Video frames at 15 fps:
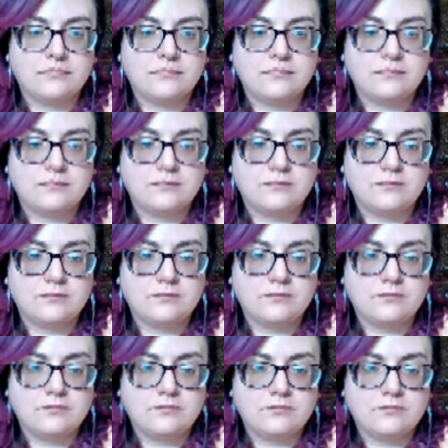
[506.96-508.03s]

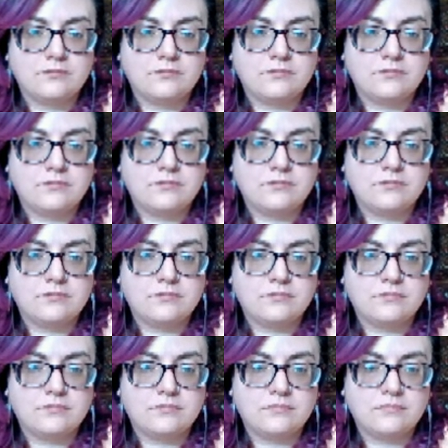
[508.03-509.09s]

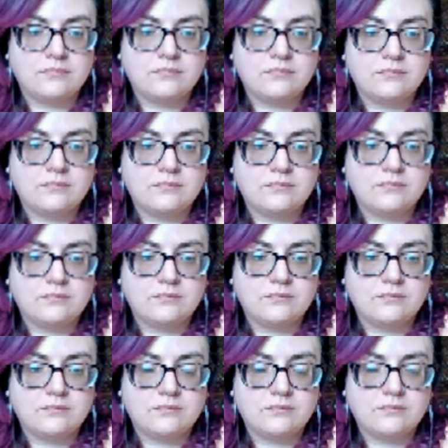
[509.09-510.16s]

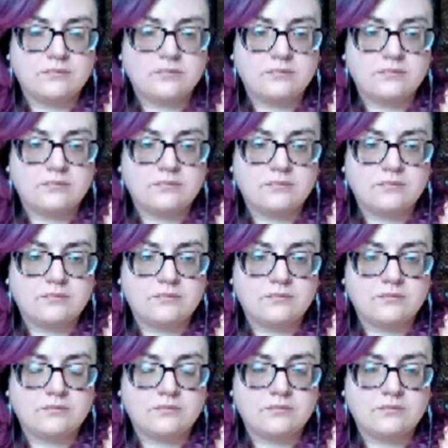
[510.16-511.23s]

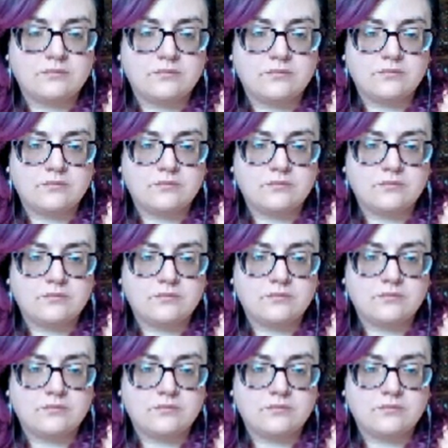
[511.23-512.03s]
[no speech]